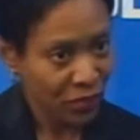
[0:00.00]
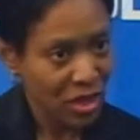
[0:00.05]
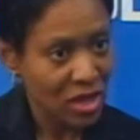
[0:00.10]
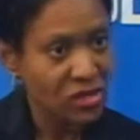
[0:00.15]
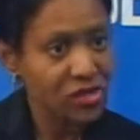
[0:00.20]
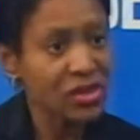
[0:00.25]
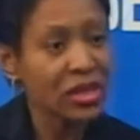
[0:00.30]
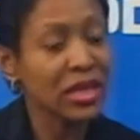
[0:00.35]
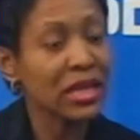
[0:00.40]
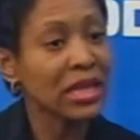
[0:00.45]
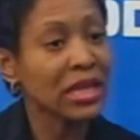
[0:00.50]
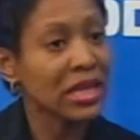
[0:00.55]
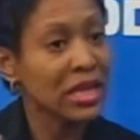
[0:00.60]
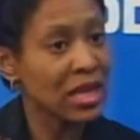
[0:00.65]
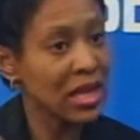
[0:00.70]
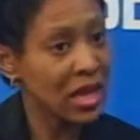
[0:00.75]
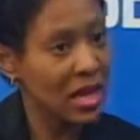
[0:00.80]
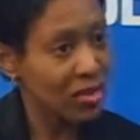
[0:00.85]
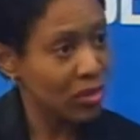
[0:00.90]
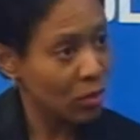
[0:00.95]
Is the
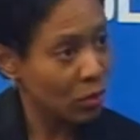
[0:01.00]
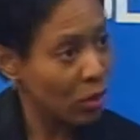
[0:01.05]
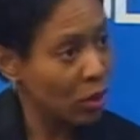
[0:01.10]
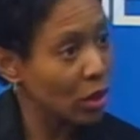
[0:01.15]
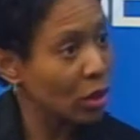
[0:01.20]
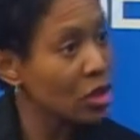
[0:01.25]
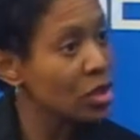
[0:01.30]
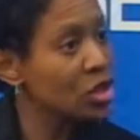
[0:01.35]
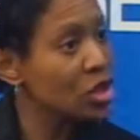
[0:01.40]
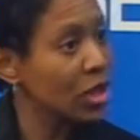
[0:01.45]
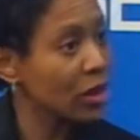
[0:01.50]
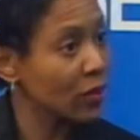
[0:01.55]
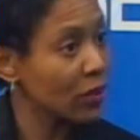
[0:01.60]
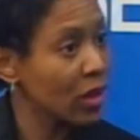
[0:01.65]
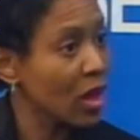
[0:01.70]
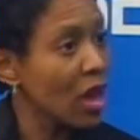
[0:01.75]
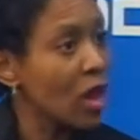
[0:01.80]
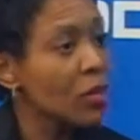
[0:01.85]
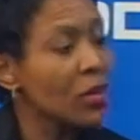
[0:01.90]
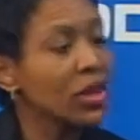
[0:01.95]
eating and the purging.
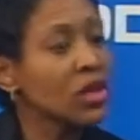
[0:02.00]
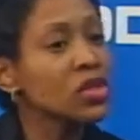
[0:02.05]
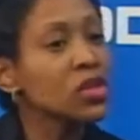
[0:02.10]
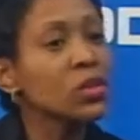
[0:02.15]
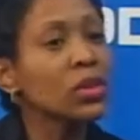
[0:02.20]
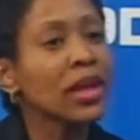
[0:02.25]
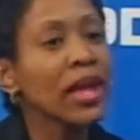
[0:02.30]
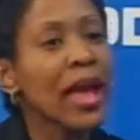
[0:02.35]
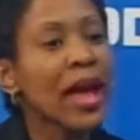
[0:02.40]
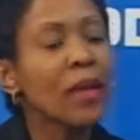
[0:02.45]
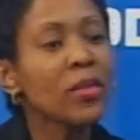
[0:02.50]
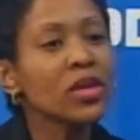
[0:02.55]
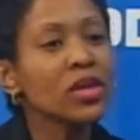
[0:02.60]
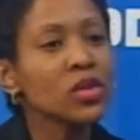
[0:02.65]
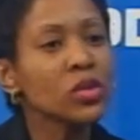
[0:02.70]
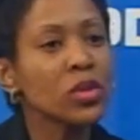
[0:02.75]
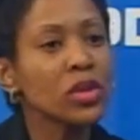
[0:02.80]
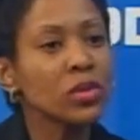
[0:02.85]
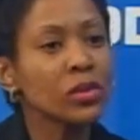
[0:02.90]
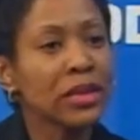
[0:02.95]
Because what
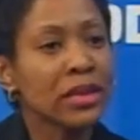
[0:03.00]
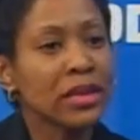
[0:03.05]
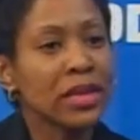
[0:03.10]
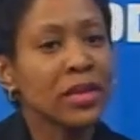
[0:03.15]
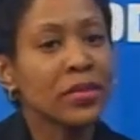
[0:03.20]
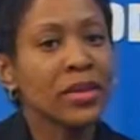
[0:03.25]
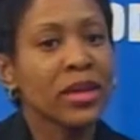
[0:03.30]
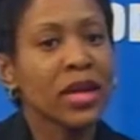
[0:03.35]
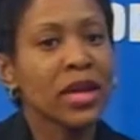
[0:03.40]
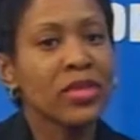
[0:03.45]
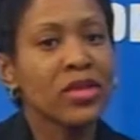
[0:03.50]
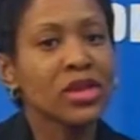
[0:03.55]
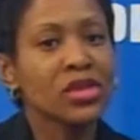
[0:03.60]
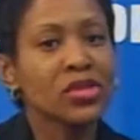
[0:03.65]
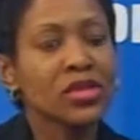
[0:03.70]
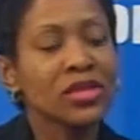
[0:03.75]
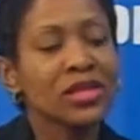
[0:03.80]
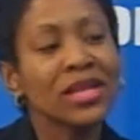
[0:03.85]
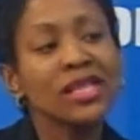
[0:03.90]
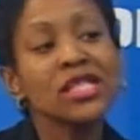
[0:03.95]
happens with bulimia, there's
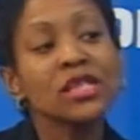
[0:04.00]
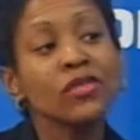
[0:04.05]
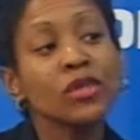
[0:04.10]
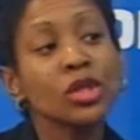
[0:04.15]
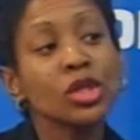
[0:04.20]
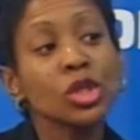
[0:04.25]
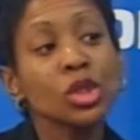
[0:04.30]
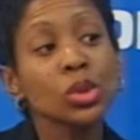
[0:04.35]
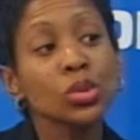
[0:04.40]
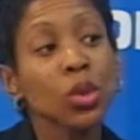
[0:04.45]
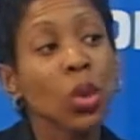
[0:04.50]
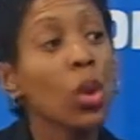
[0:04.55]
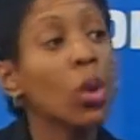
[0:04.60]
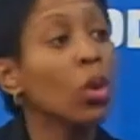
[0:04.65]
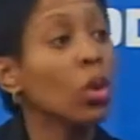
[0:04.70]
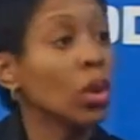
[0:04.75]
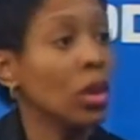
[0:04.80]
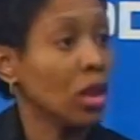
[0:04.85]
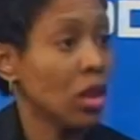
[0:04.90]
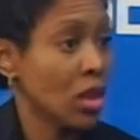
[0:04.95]
a sense of
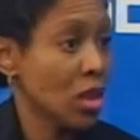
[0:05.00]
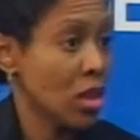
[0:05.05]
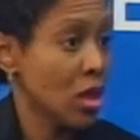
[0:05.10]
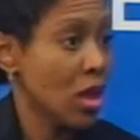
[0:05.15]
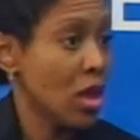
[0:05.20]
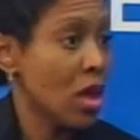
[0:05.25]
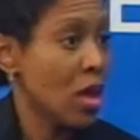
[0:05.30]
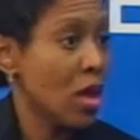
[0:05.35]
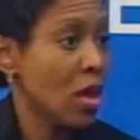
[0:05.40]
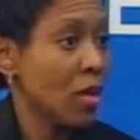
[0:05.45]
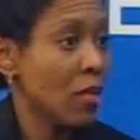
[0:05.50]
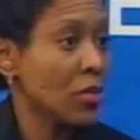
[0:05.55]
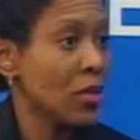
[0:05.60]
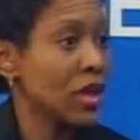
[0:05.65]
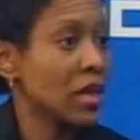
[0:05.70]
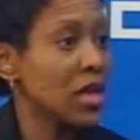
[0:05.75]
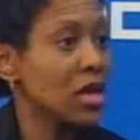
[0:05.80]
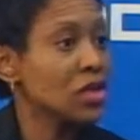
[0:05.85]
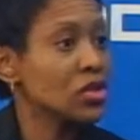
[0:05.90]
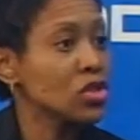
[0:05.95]
control.
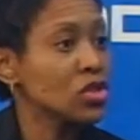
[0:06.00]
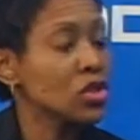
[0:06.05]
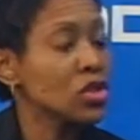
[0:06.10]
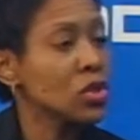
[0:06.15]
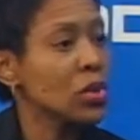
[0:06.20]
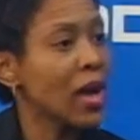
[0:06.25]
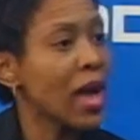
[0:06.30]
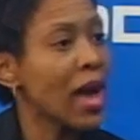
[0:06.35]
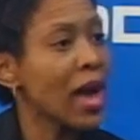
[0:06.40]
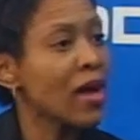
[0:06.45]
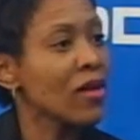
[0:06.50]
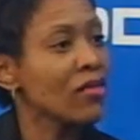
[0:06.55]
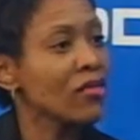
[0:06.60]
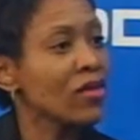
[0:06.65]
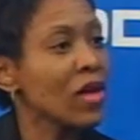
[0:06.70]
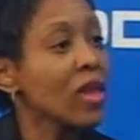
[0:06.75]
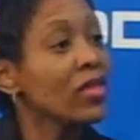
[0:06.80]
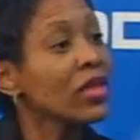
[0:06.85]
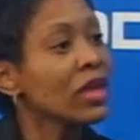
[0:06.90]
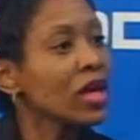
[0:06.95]
Because
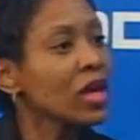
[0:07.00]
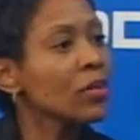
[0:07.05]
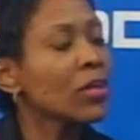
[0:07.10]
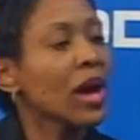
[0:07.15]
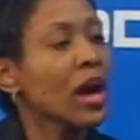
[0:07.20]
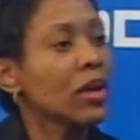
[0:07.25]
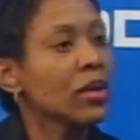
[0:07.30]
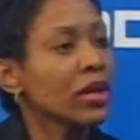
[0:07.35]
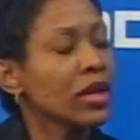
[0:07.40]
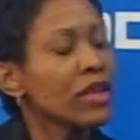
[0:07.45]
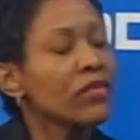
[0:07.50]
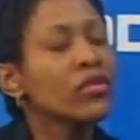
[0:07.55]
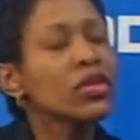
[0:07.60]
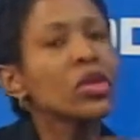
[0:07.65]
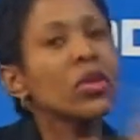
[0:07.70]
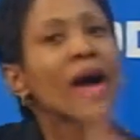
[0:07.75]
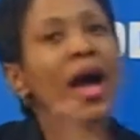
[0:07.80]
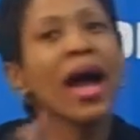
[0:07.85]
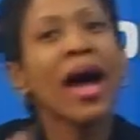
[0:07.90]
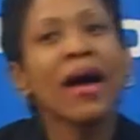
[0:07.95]
think about it, if
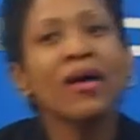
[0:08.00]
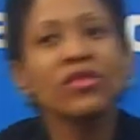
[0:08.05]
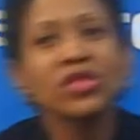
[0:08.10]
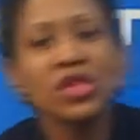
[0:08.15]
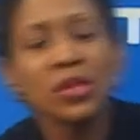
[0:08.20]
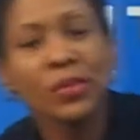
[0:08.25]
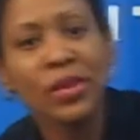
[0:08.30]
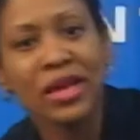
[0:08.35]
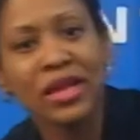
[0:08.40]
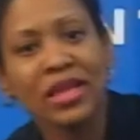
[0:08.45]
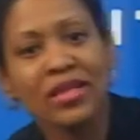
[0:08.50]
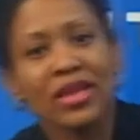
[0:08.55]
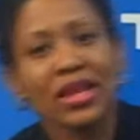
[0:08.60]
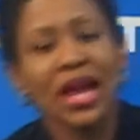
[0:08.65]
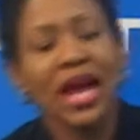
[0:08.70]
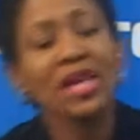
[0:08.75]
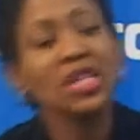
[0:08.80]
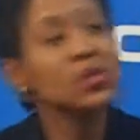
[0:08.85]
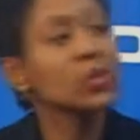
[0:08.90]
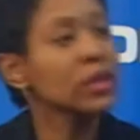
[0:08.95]
you have somebody that
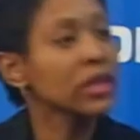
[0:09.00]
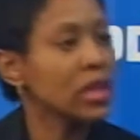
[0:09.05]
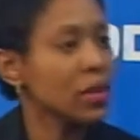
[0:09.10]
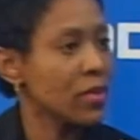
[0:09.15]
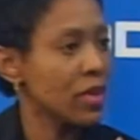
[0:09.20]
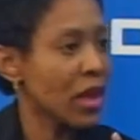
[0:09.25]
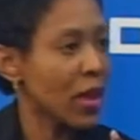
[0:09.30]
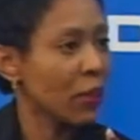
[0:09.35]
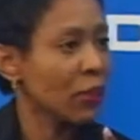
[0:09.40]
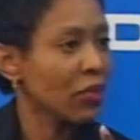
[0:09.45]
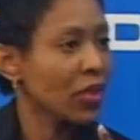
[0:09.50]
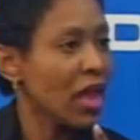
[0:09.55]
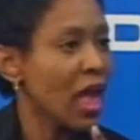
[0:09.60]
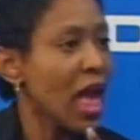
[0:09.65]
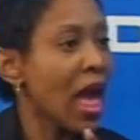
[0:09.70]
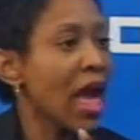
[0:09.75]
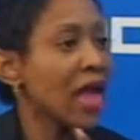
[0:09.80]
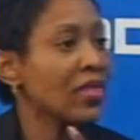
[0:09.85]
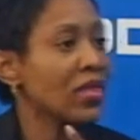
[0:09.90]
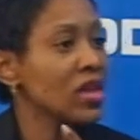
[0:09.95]
has bulimia
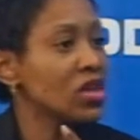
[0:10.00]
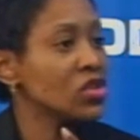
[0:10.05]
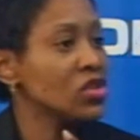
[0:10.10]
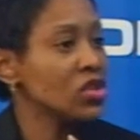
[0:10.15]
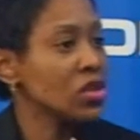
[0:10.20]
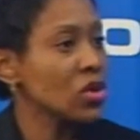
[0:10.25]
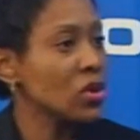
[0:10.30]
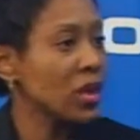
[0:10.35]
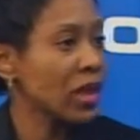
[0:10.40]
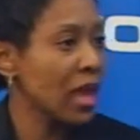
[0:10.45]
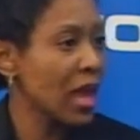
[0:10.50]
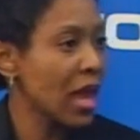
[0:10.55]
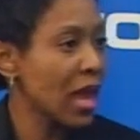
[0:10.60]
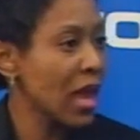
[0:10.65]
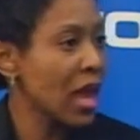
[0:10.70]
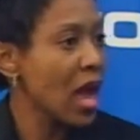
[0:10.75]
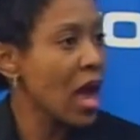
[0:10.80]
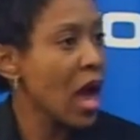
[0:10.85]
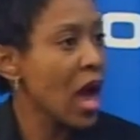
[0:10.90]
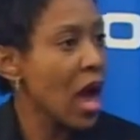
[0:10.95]
and they say,
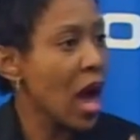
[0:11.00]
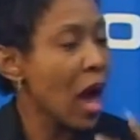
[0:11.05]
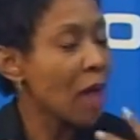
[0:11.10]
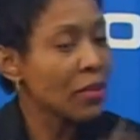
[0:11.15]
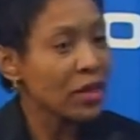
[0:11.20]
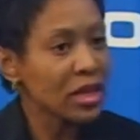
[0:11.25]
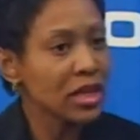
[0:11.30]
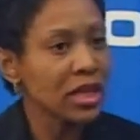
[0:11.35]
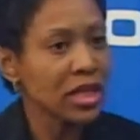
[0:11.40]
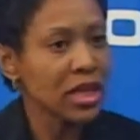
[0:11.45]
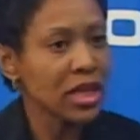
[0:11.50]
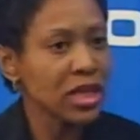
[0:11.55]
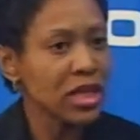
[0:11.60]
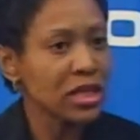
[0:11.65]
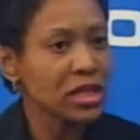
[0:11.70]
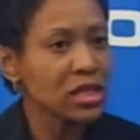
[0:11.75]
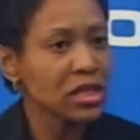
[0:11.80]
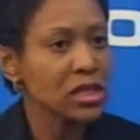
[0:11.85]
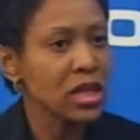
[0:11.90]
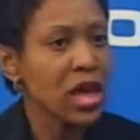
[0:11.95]
okay, I'm going to
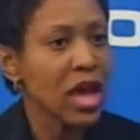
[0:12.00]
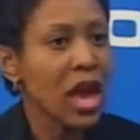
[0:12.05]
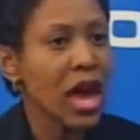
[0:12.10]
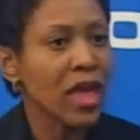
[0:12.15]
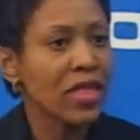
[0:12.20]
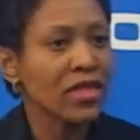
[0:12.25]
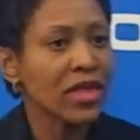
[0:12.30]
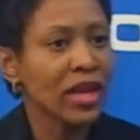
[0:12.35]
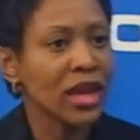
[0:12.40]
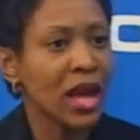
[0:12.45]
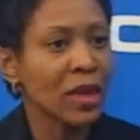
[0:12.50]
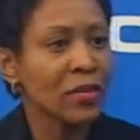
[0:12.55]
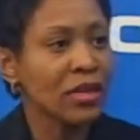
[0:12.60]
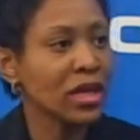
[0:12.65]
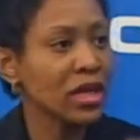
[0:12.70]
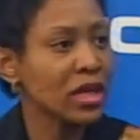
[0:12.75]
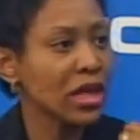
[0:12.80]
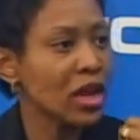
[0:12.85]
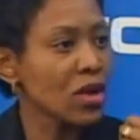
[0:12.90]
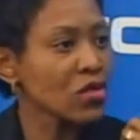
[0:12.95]
eat and then I'm
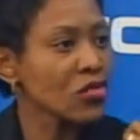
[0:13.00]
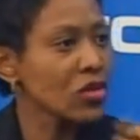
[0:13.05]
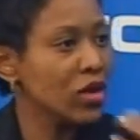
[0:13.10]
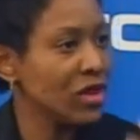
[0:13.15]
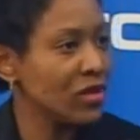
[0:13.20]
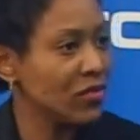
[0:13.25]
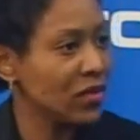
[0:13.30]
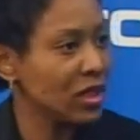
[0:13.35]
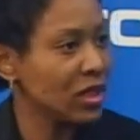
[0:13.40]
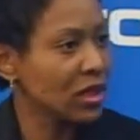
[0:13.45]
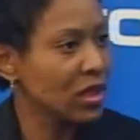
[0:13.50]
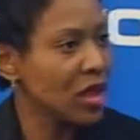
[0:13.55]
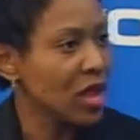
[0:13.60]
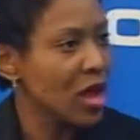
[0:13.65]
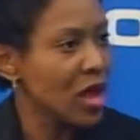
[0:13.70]
going to get rid of it